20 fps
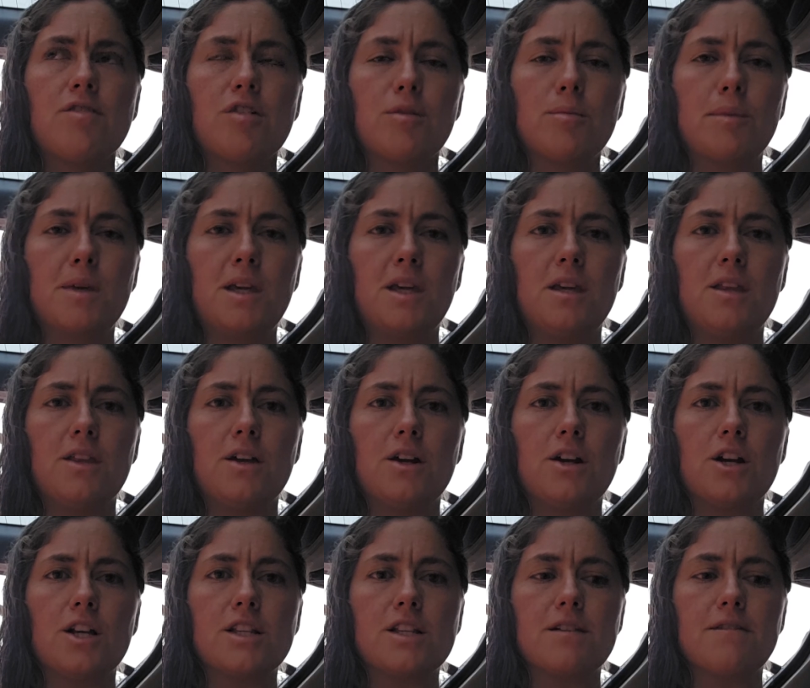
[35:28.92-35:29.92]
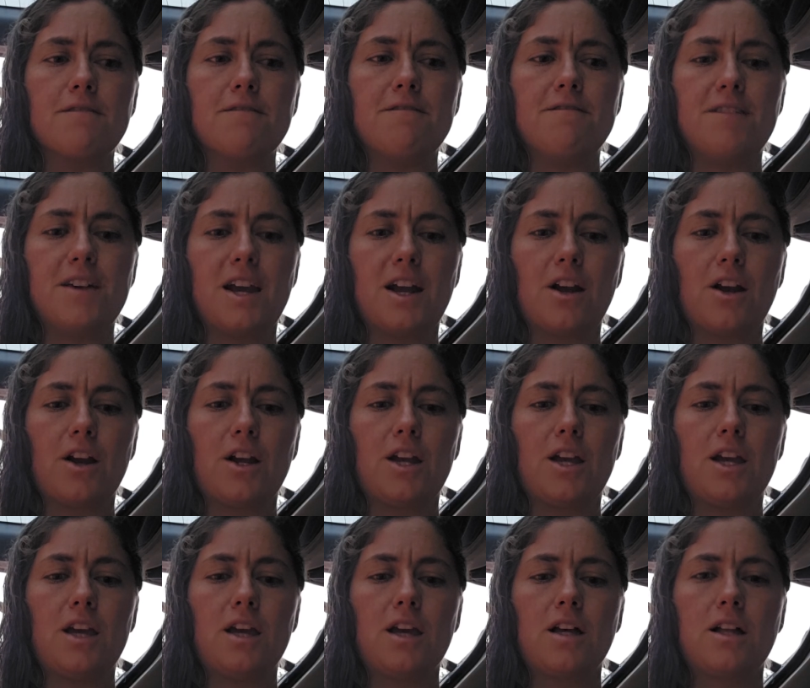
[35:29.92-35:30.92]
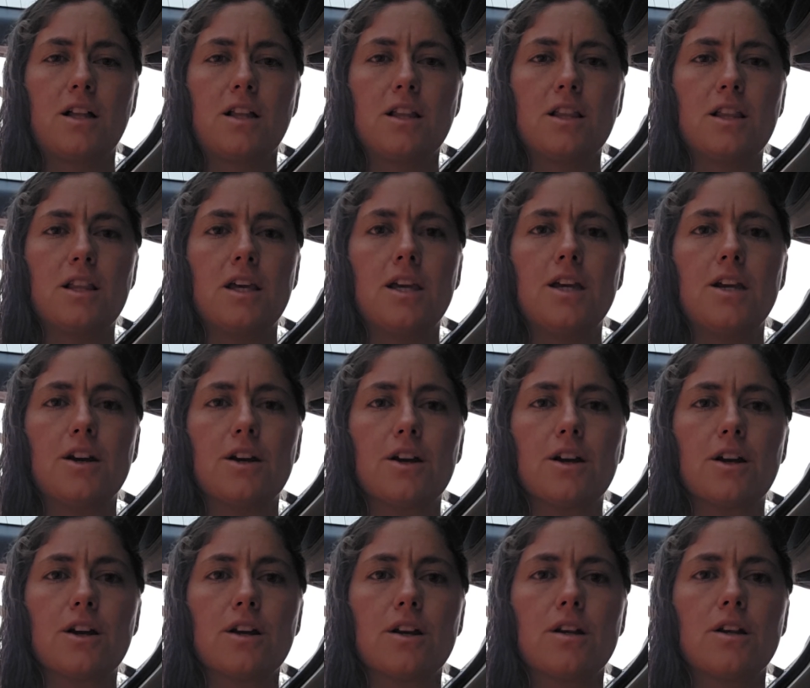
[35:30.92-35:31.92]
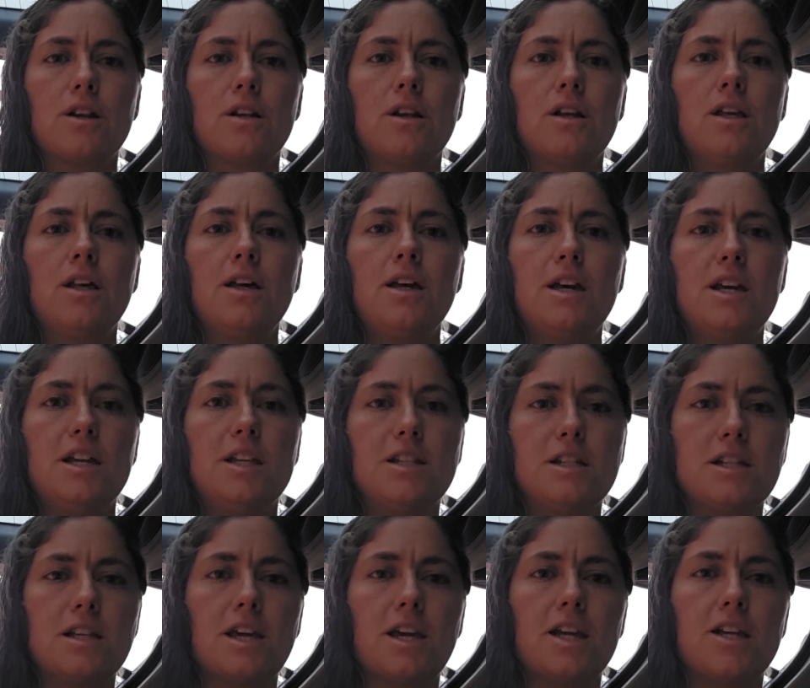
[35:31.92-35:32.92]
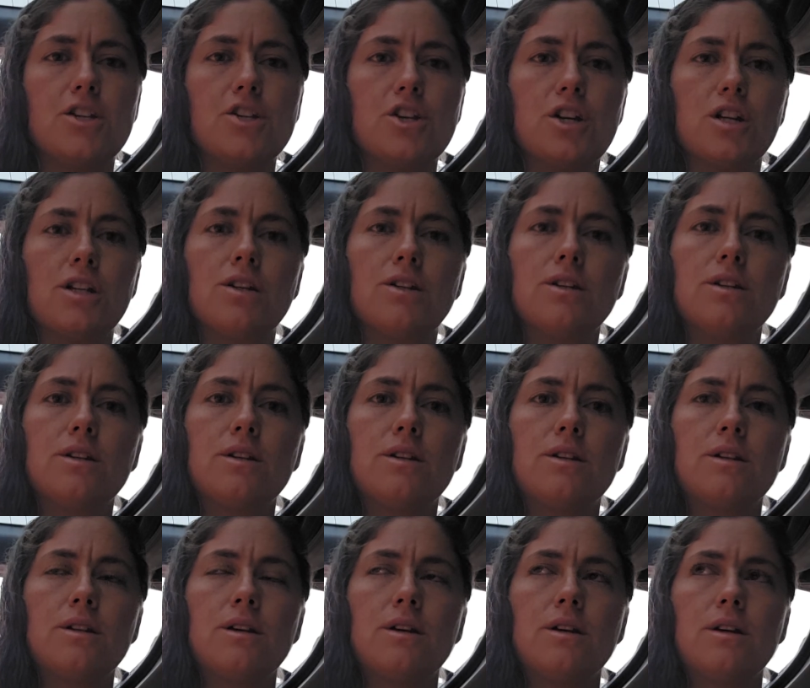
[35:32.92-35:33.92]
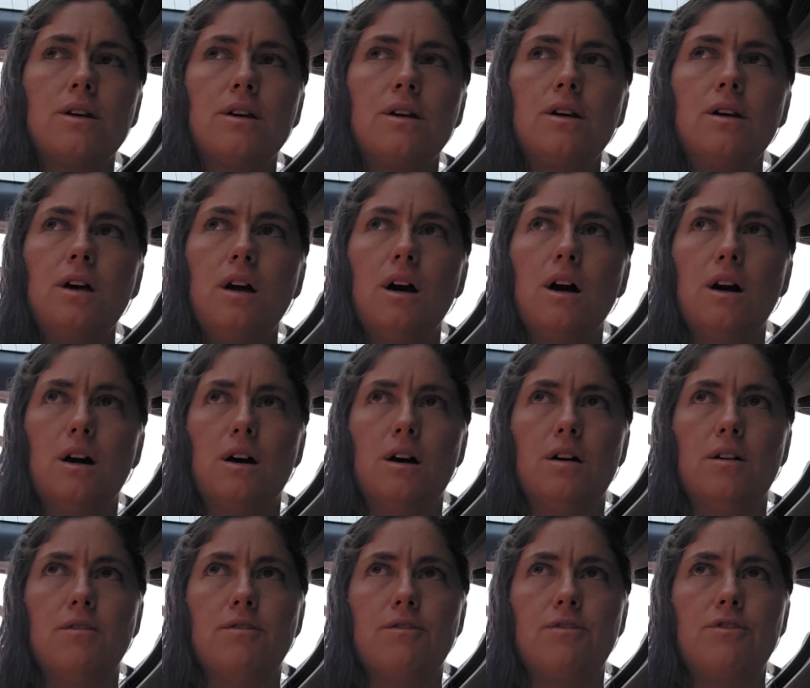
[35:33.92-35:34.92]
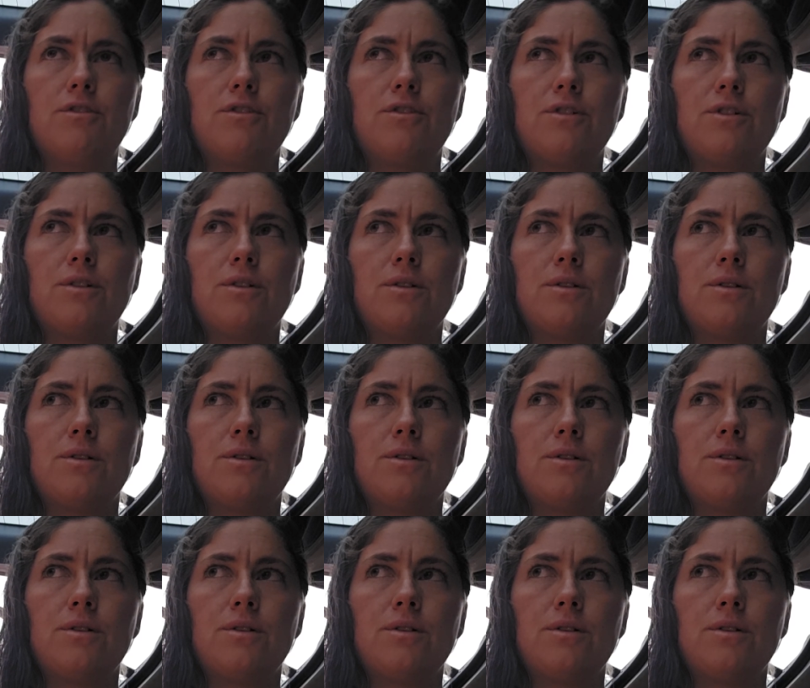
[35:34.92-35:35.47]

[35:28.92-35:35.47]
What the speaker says: for me, there is a very clear indication of